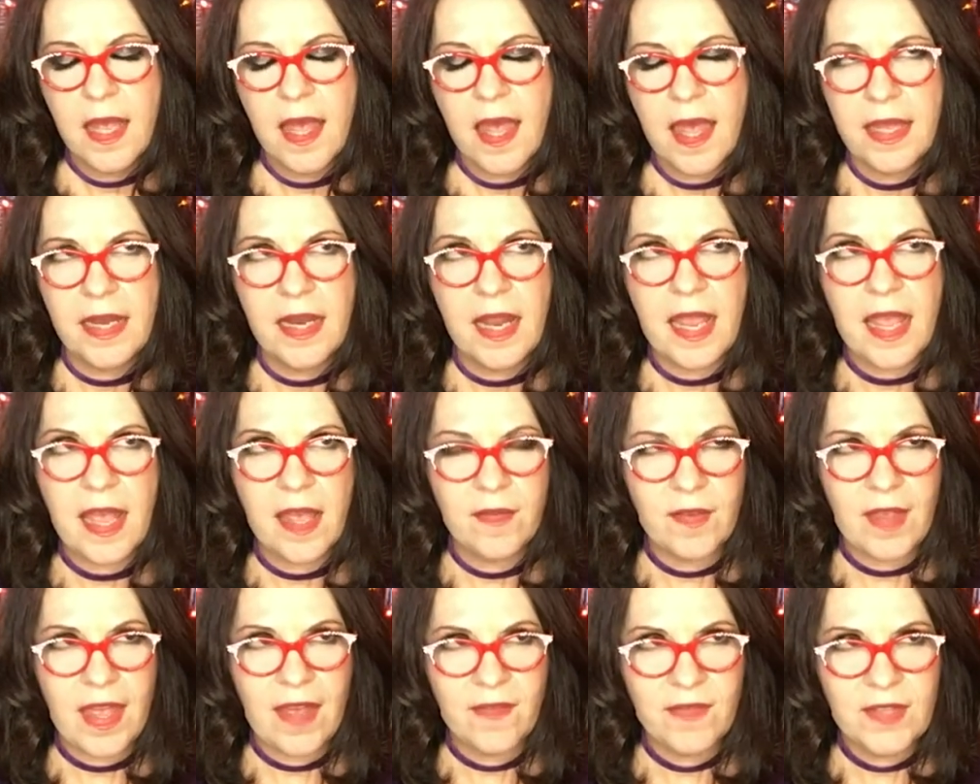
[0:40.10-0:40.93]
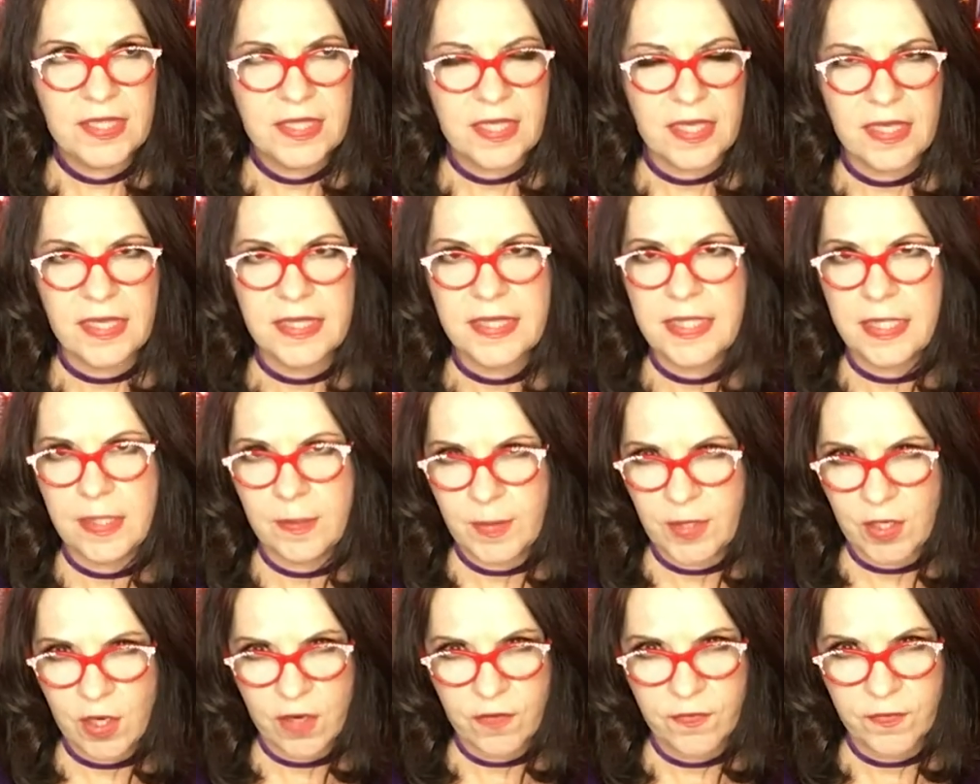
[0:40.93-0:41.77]
And I haven't done a
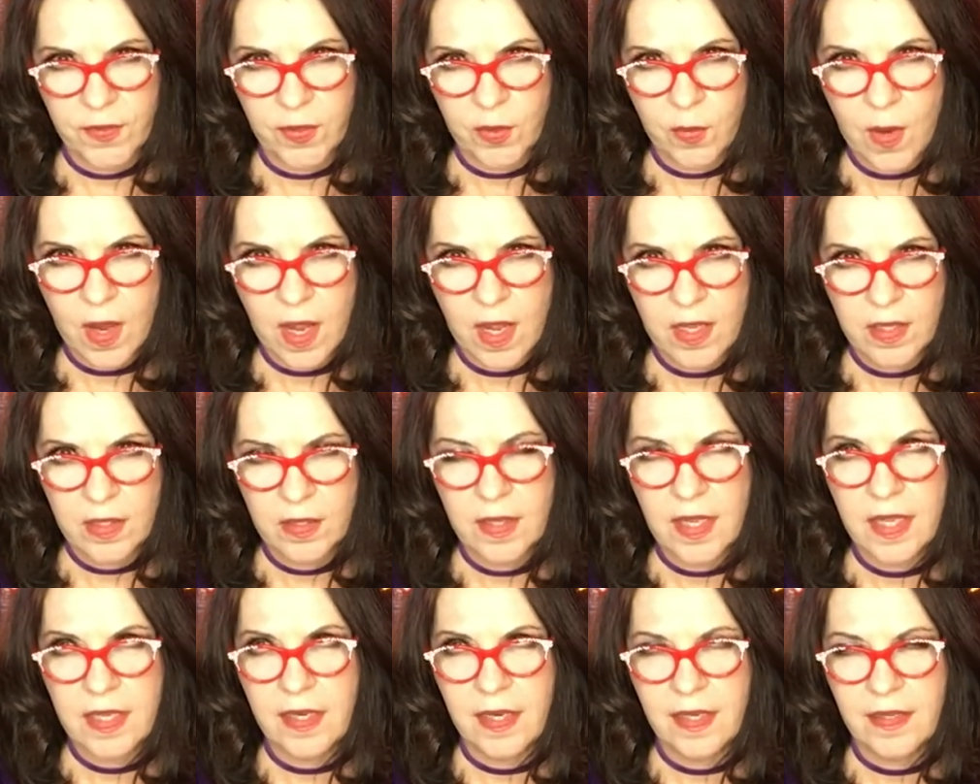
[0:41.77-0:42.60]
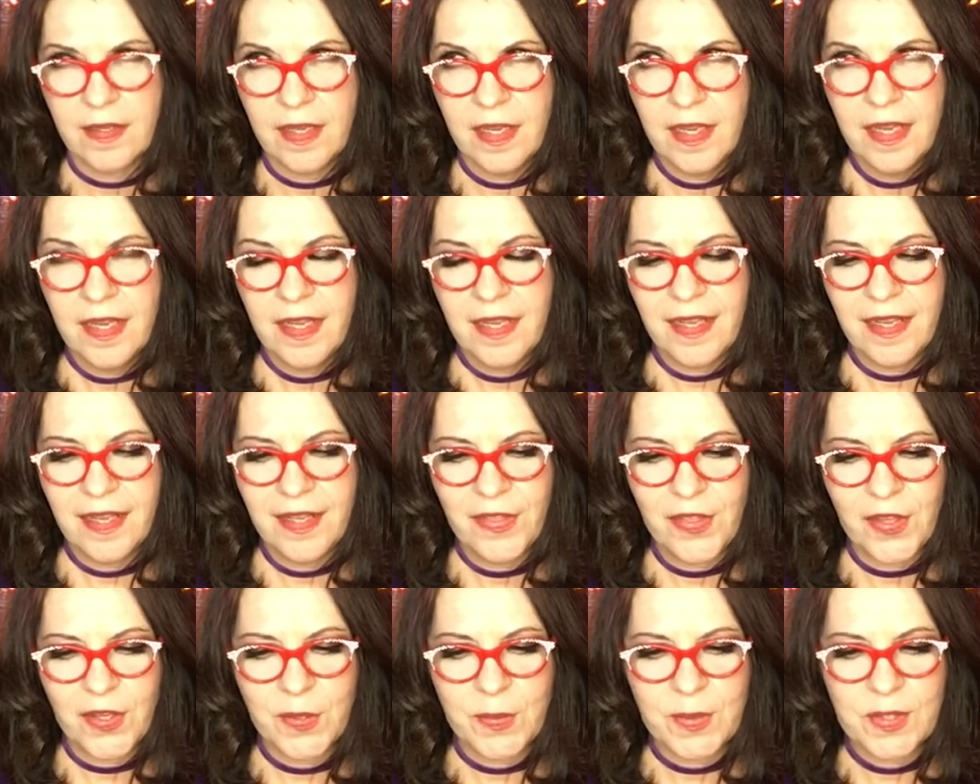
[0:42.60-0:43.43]
TBR for a while. And I
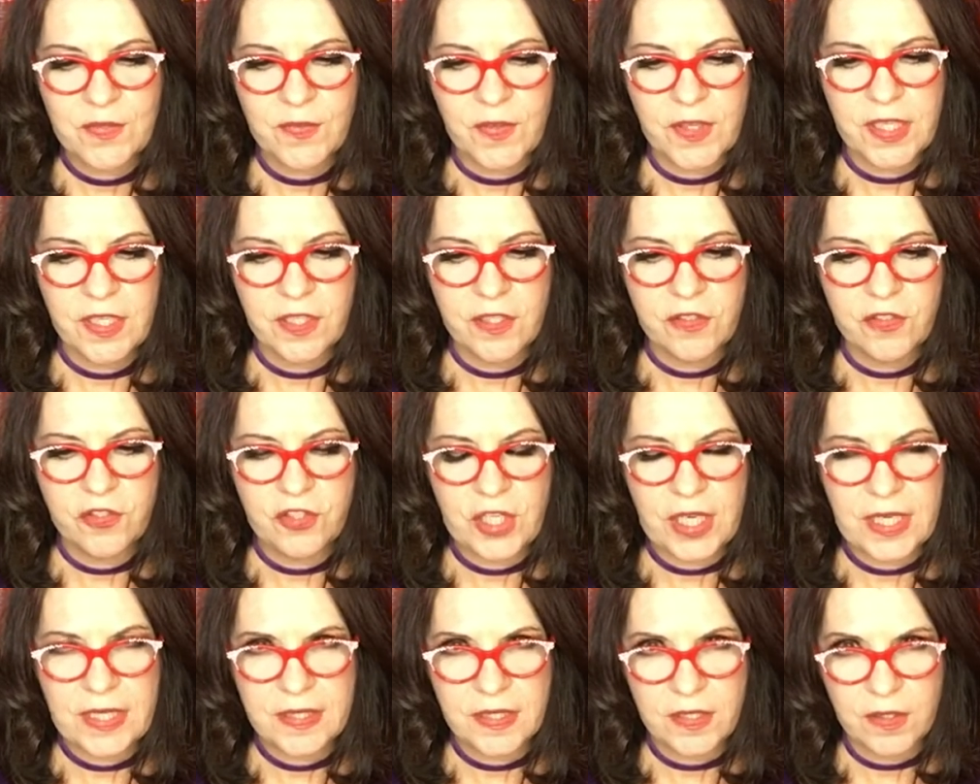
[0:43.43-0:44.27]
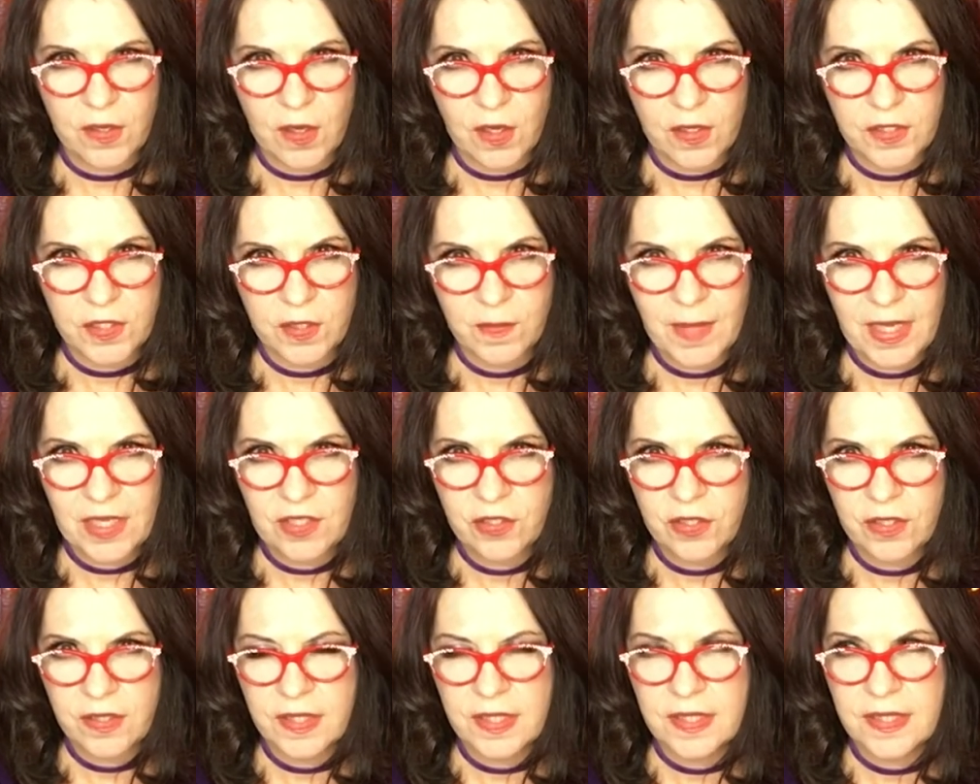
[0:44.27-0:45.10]
thought it was funny because Jason also
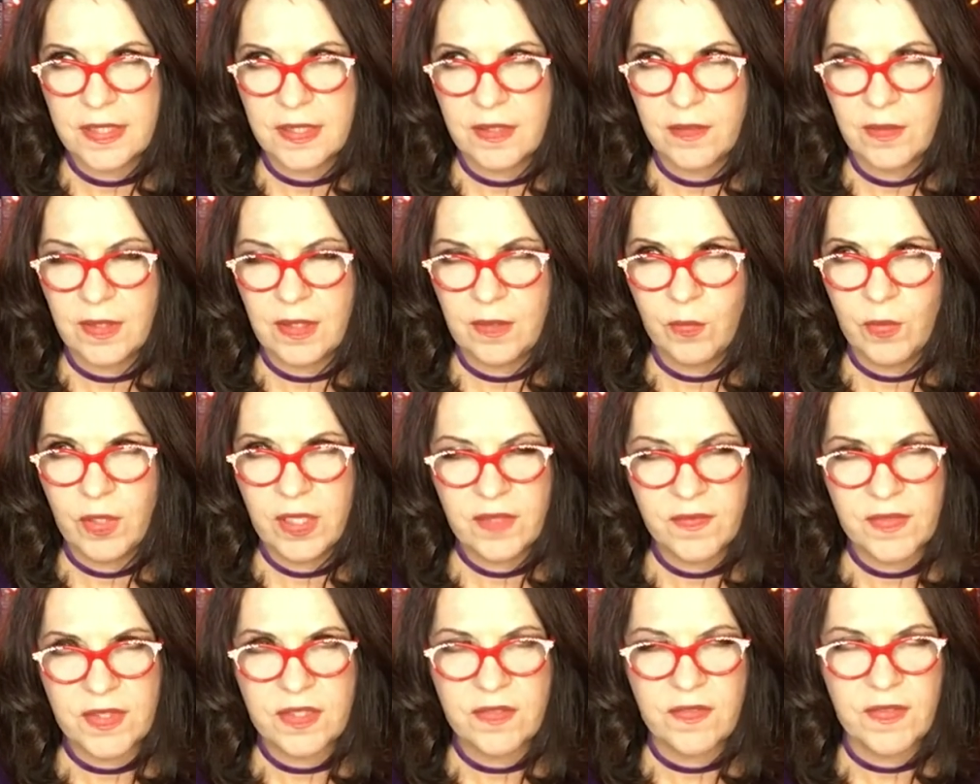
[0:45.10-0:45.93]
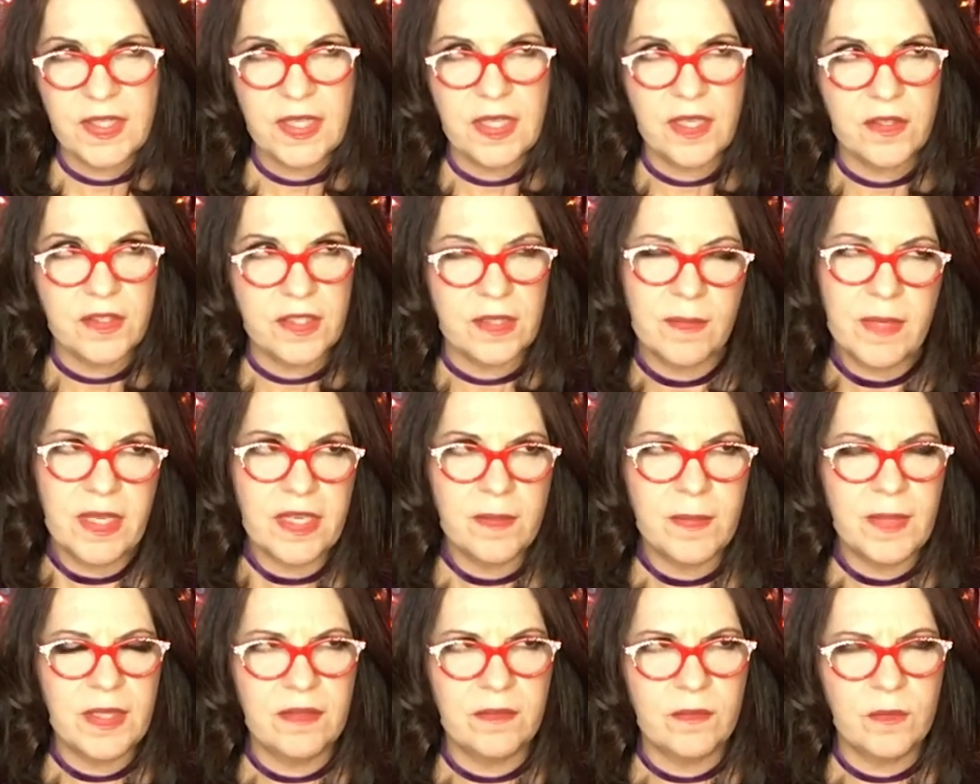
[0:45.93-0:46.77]
mentioned this in one of his videos. It might
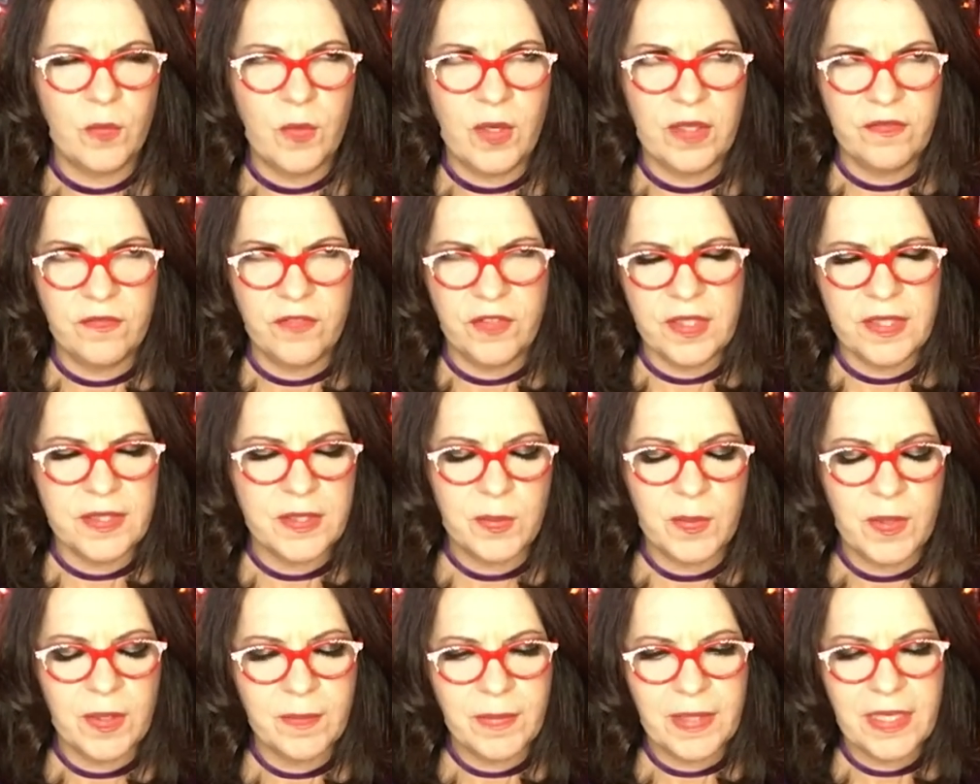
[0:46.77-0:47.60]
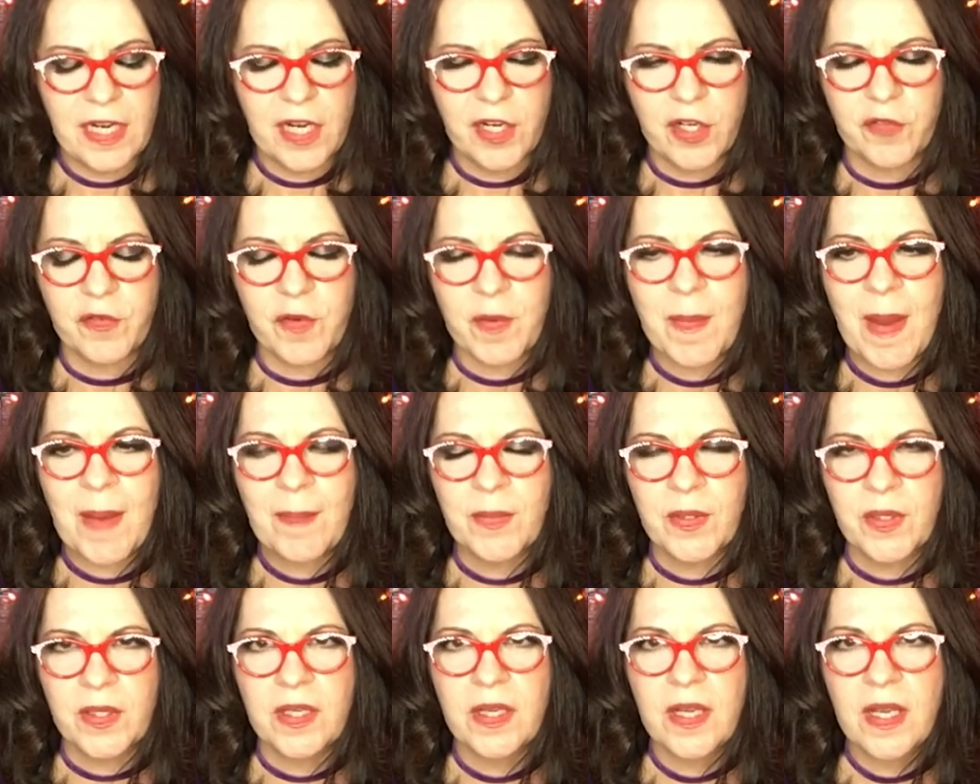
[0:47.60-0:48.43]
have been one for this one, but I don't
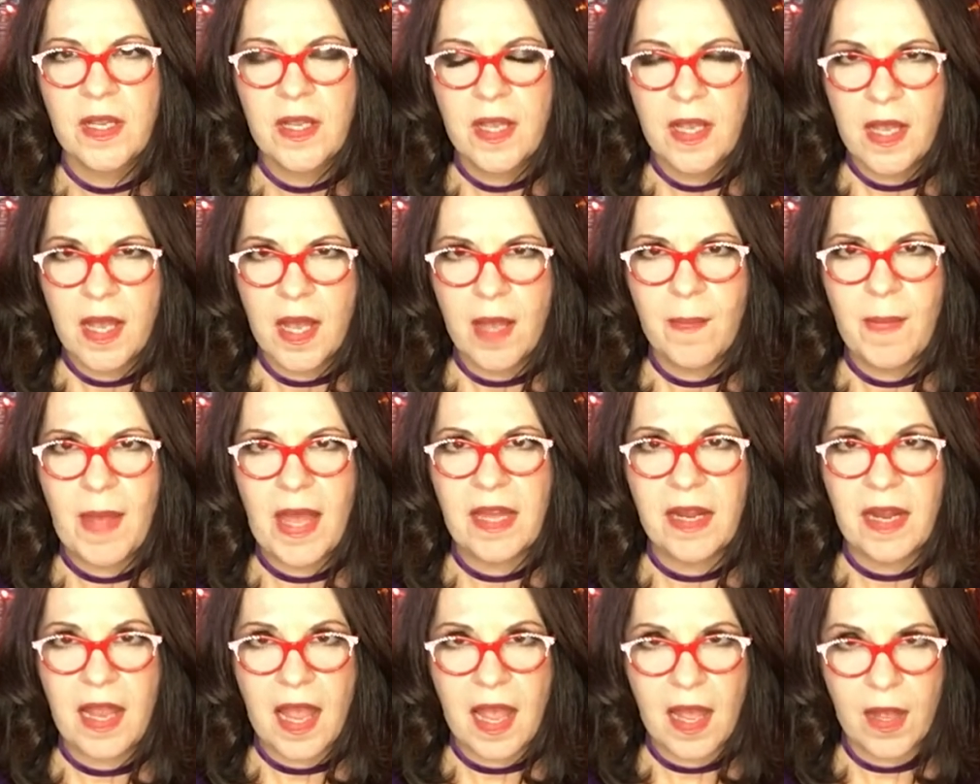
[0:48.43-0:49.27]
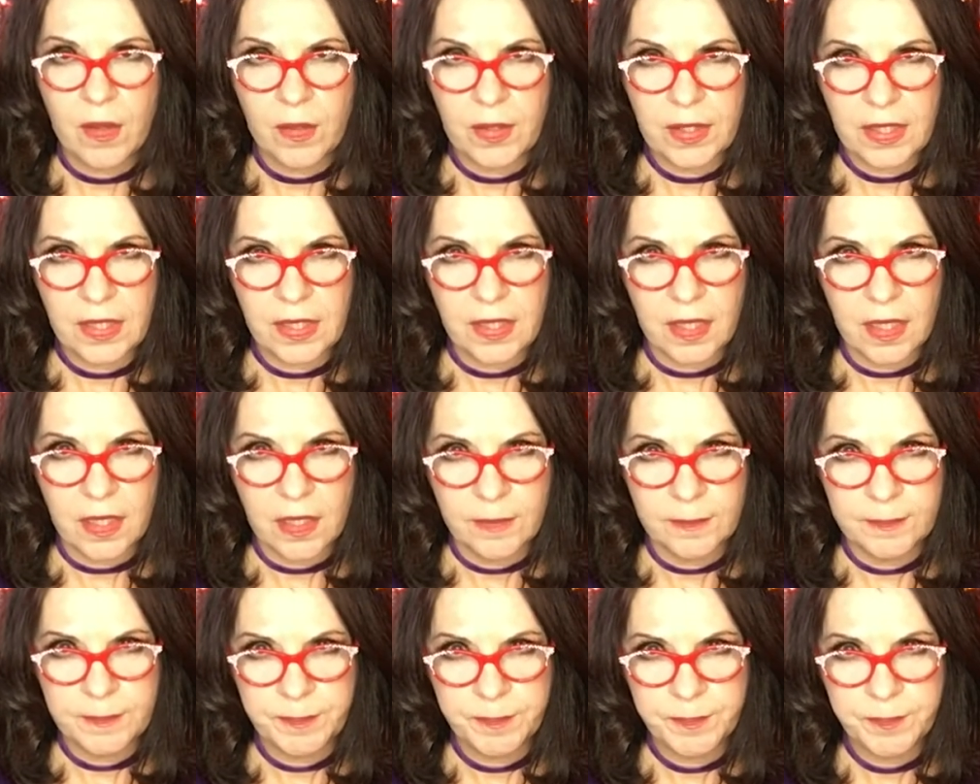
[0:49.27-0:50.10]
remember, about how he
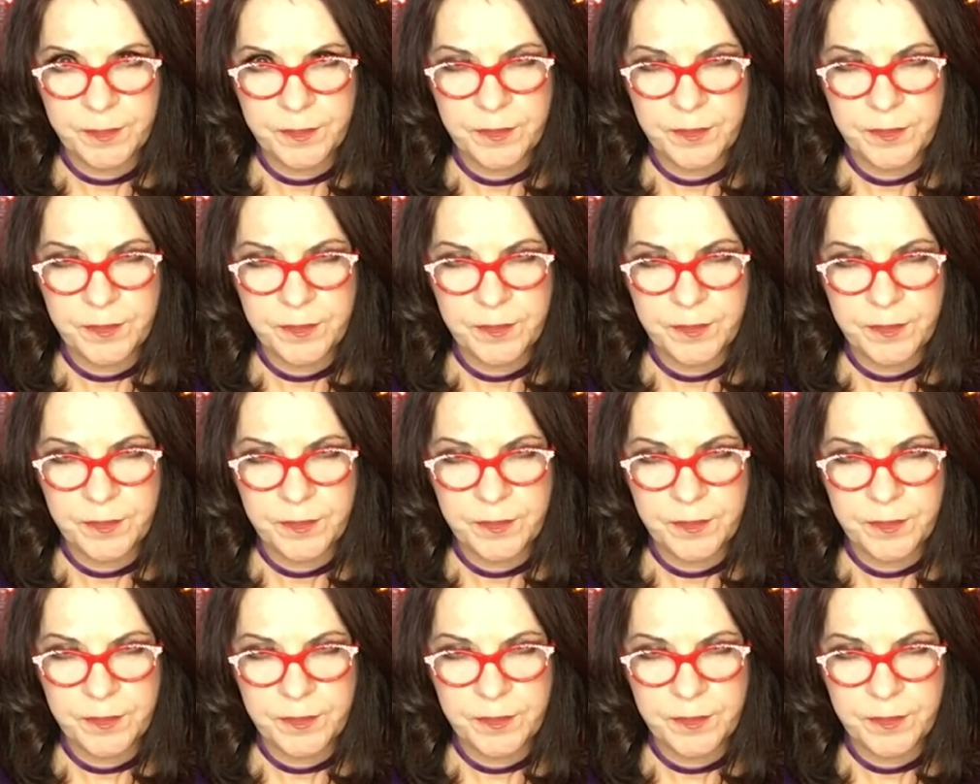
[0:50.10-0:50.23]
doesn't